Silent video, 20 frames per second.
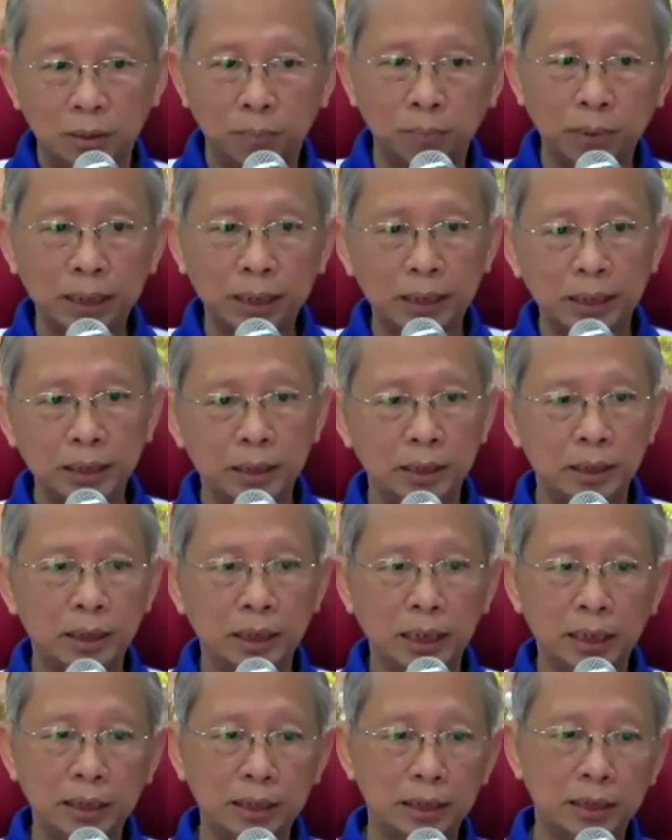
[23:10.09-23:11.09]
my nature
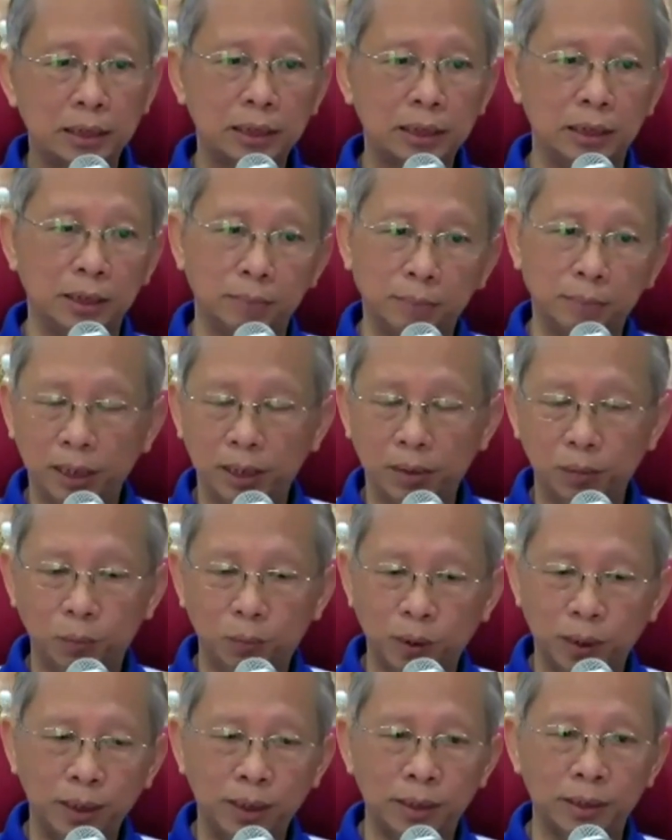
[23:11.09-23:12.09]
can see, my
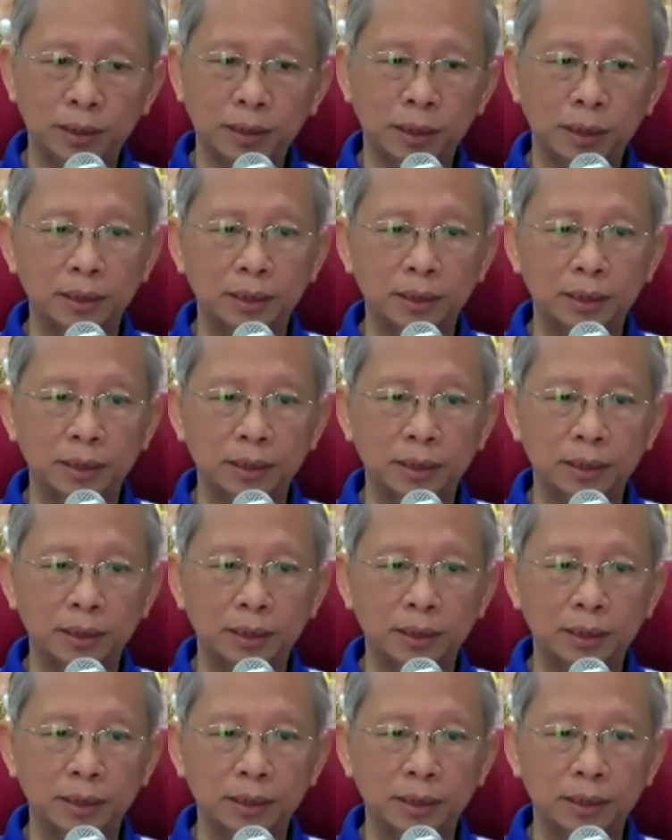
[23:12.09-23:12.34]
awareness